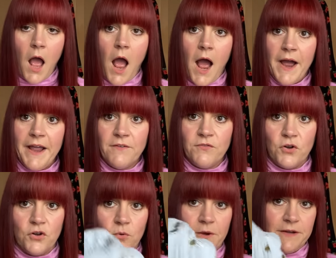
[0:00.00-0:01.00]
I have
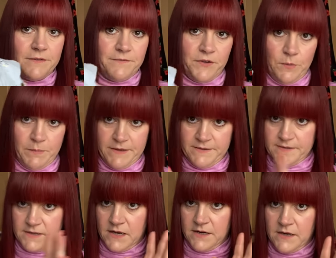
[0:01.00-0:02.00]
got quite a few bits
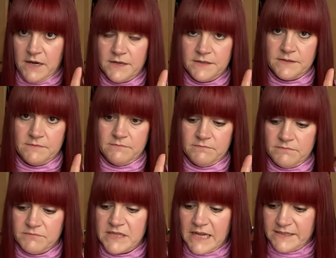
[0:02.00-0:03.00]
and
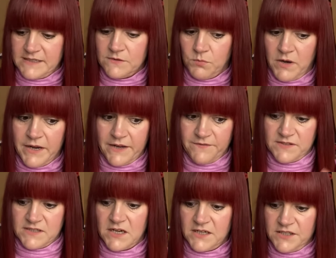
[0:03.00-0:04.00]
that is why I've
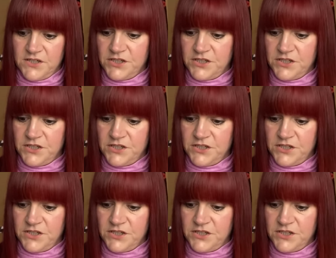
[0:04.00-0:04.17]
started